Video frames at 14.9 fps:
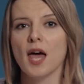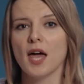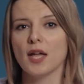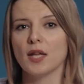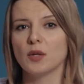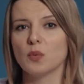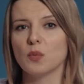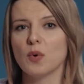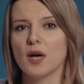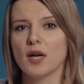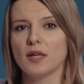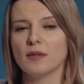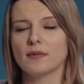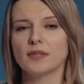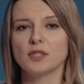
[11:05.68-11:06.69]
and
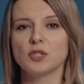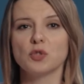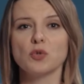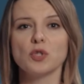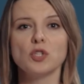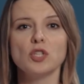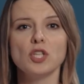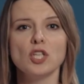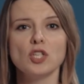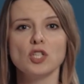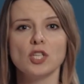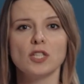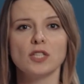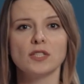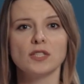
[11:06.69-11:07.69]
one of the
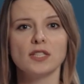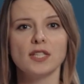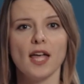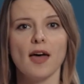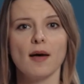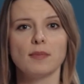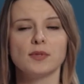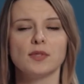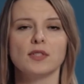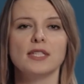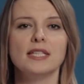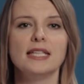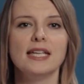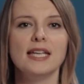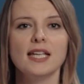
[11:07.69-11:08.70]
strategic steps
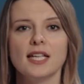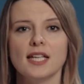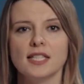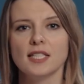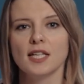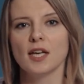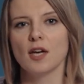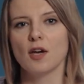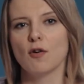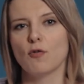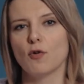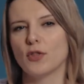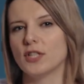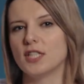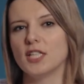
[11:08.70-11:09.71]
needed
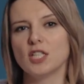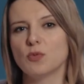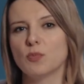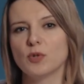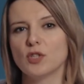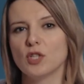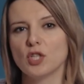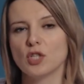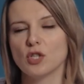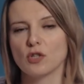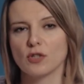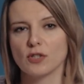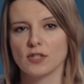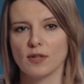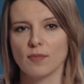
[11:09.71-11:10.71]
for the disposition
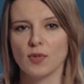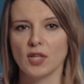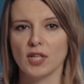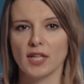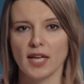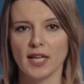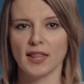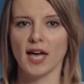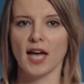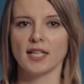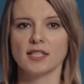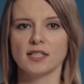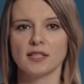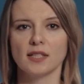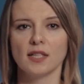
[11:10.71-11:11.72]
or something like
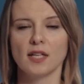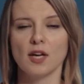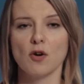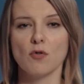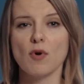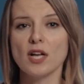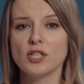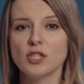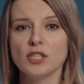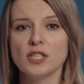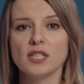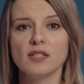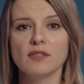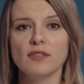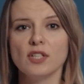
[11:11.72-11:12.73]
that. Russian
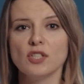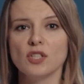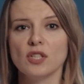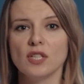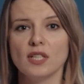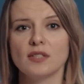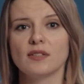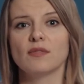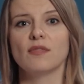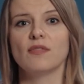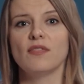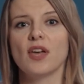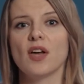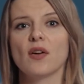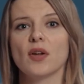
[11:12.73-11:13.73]
television is
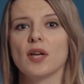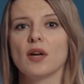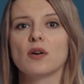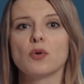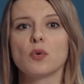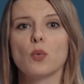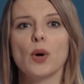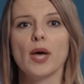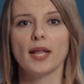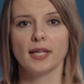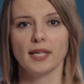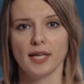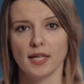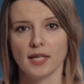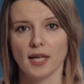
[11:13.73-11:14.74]
very
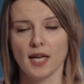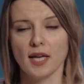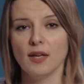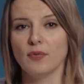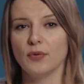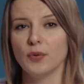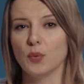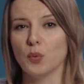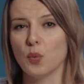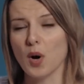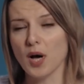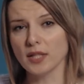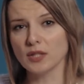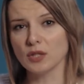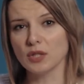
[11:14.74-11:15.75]
Orwellian, and if you
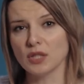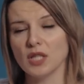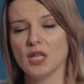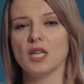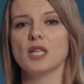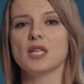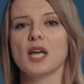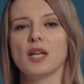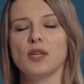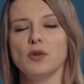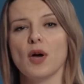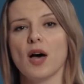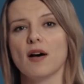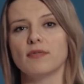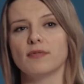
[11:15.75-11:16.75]
want to see it and
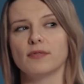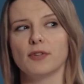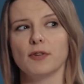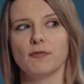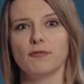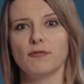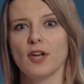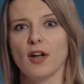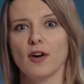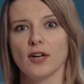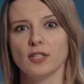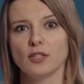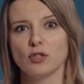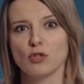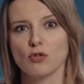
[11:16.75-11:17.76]
you have a
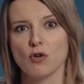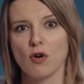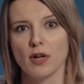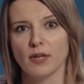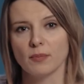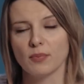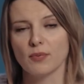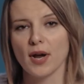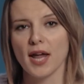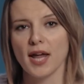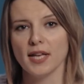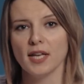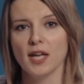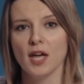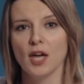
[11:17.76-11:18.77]
very strong
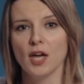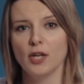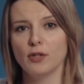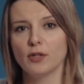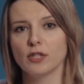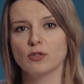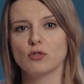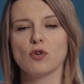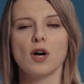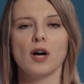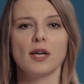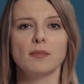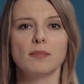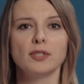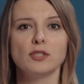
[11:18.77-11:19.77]
brain, you can
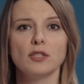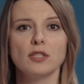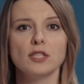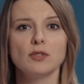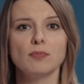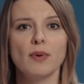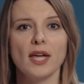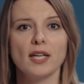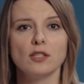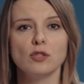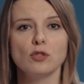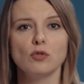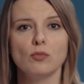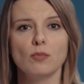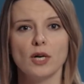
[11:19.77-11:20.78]
try, but don't spend
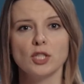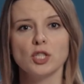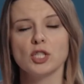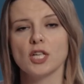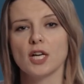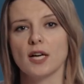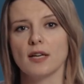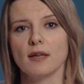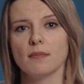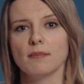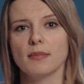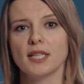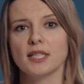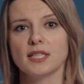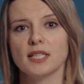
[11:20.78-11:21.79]
too much time
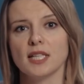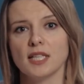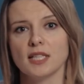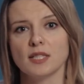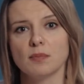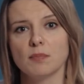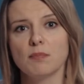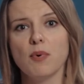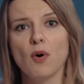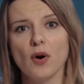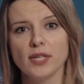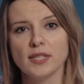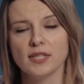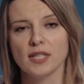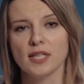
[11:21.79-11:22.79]
because it is
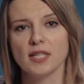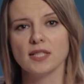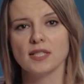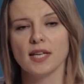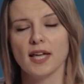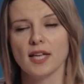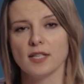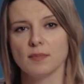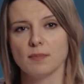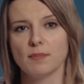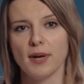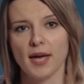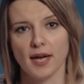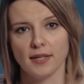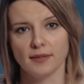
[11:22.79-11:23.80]
poisonous and
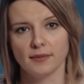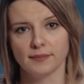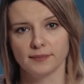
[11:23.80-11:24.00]
bad.